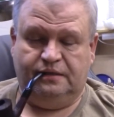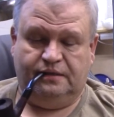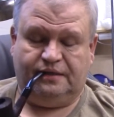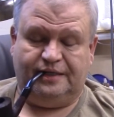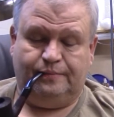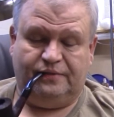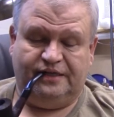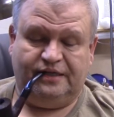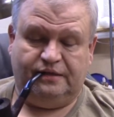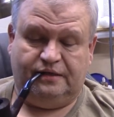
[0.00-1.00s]
stem
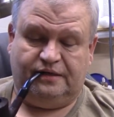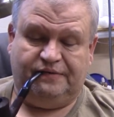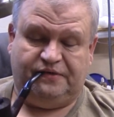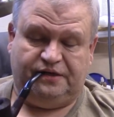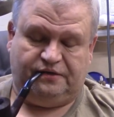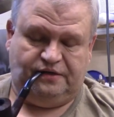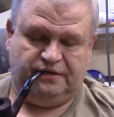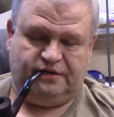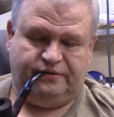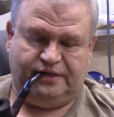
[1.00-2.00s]
blank that obviously
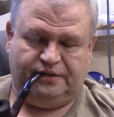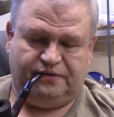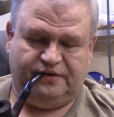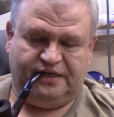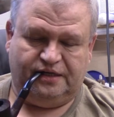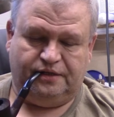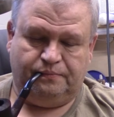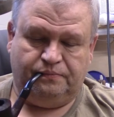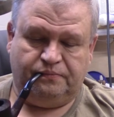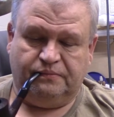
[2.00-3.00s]
is going in the trash,
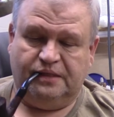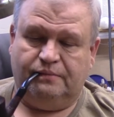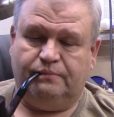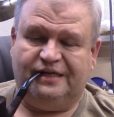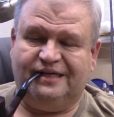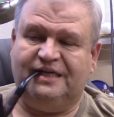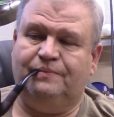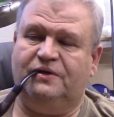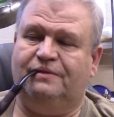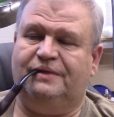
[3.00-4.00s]
but I
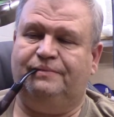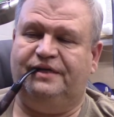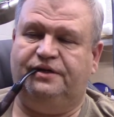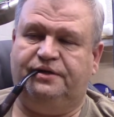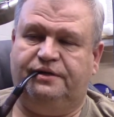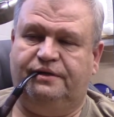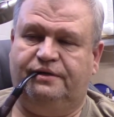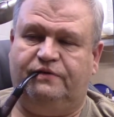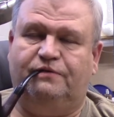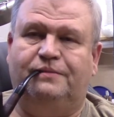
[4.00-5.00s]
keep it on my bench
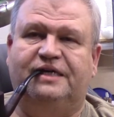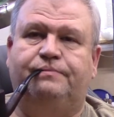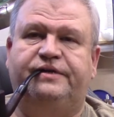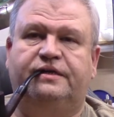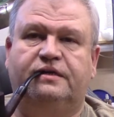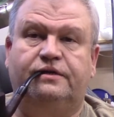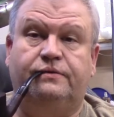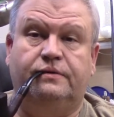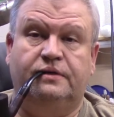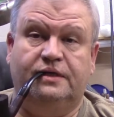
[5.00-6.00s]
to remind me to
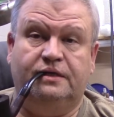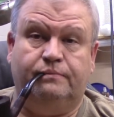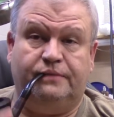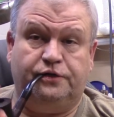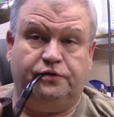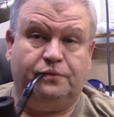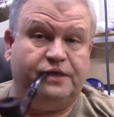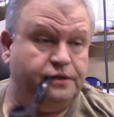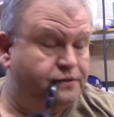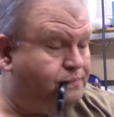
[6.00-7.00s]
measure
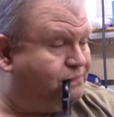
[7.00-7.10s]
twice.